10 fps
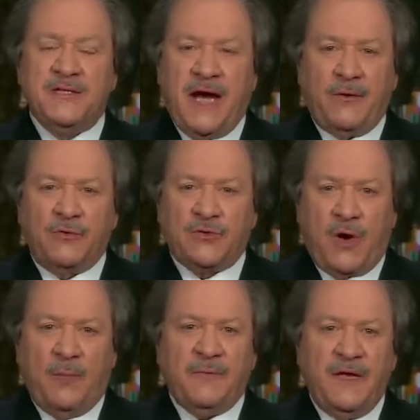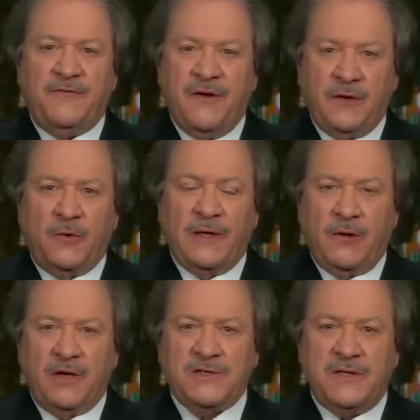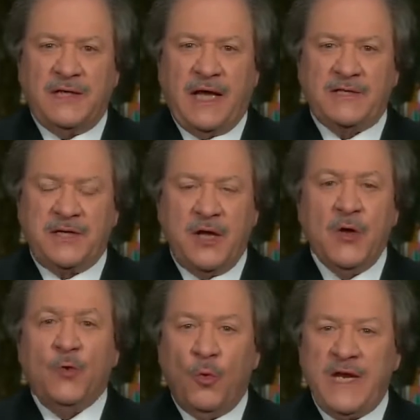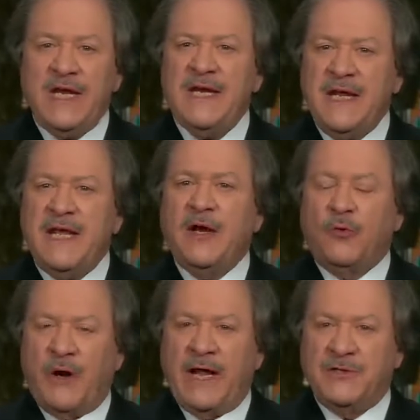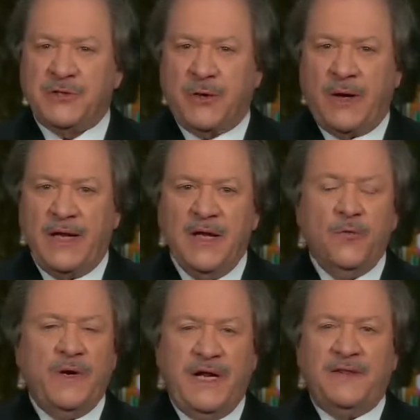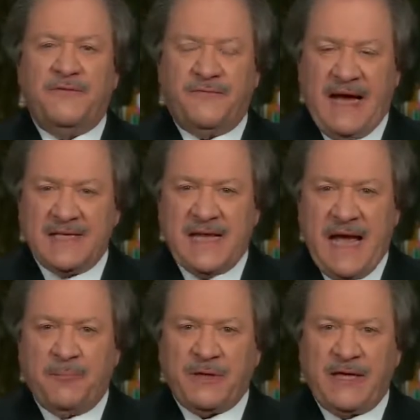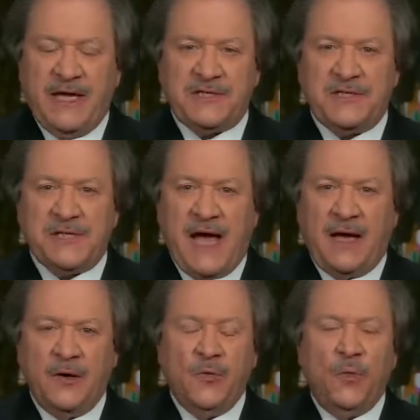Donald Trump if Hillary lost the election. We need a grand jury. We need the FISA applications out.